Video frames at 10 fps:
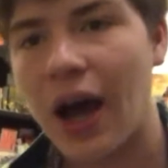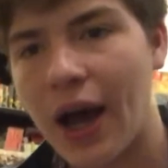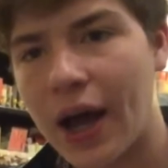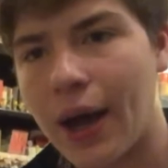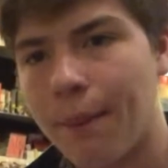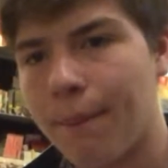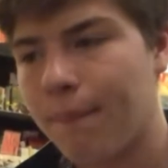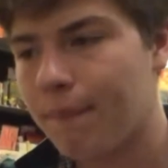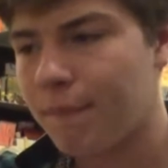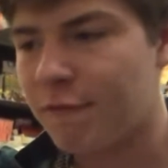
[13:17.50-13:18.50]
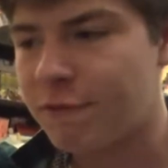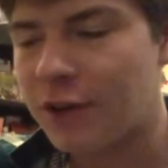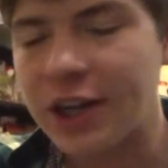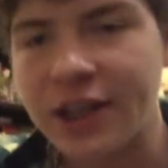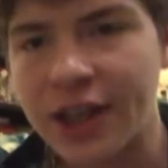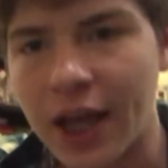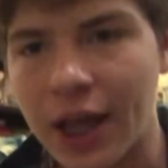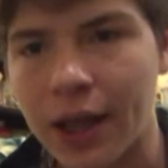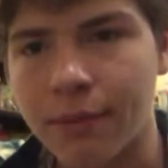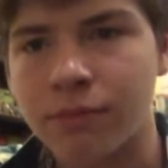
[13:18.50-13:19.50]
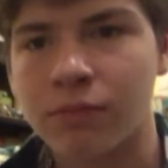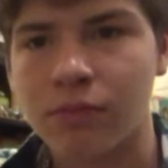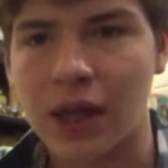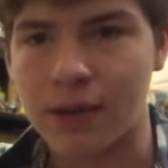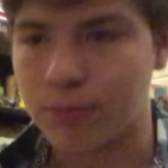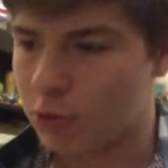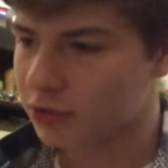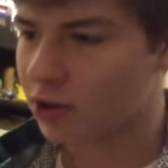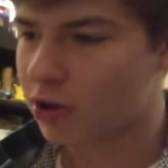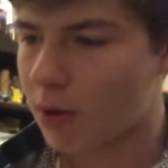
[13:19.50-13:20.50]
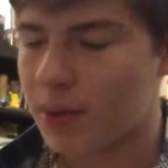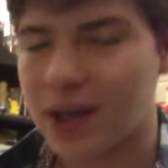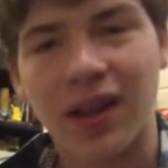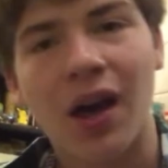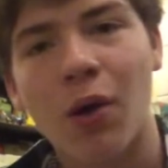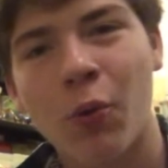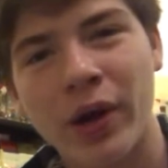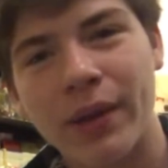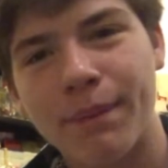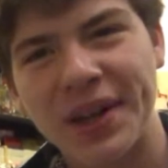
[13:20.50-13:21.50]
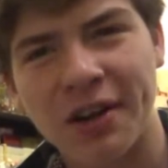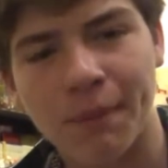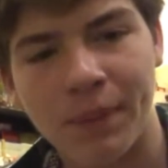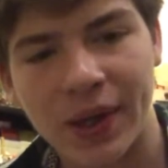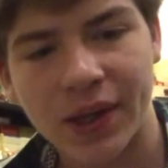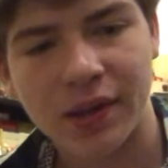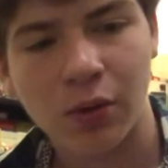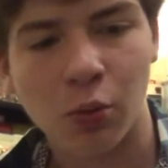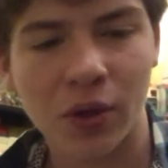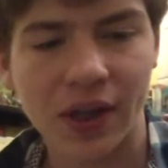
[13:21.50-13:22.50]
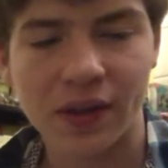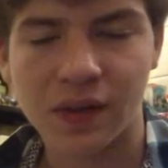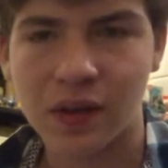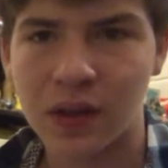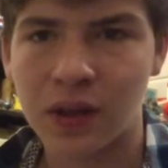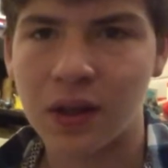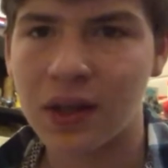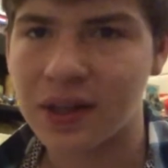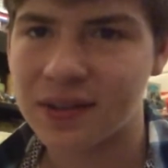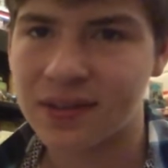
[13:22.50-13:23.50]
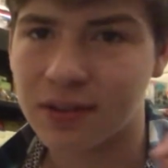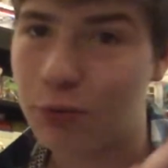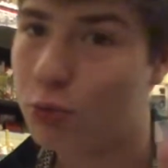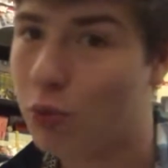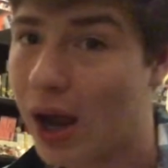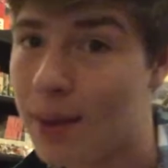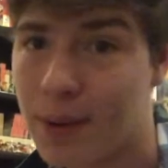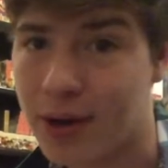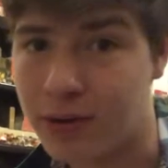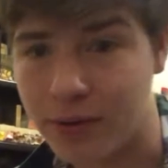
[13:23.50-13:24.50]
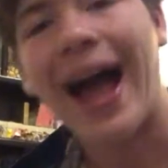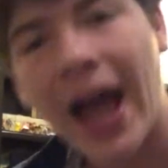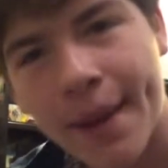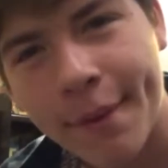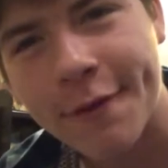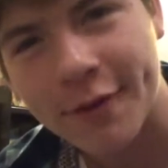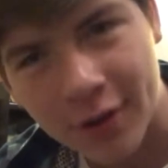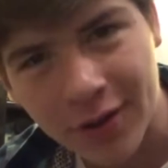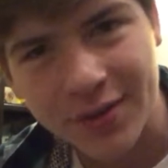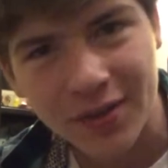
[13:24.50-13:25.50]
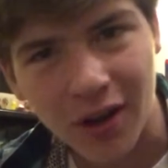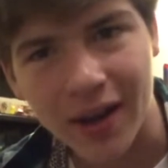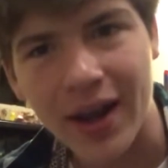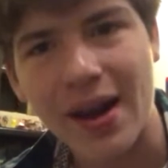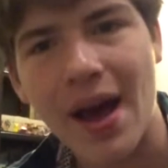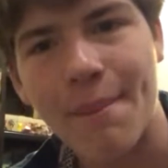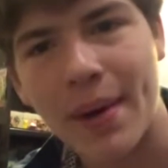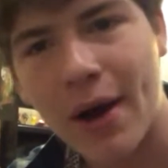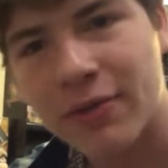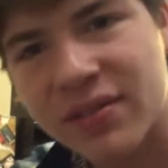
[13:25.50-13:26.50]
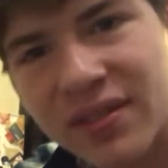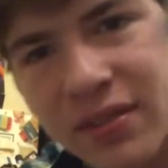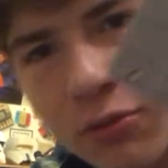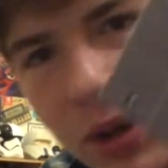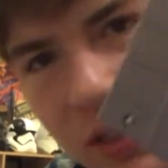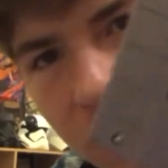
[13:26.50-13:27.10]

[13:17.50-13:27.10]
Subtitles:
a fighting game like Mortal Kombat wouldn't be complete with its rival. I'm of course talking about Street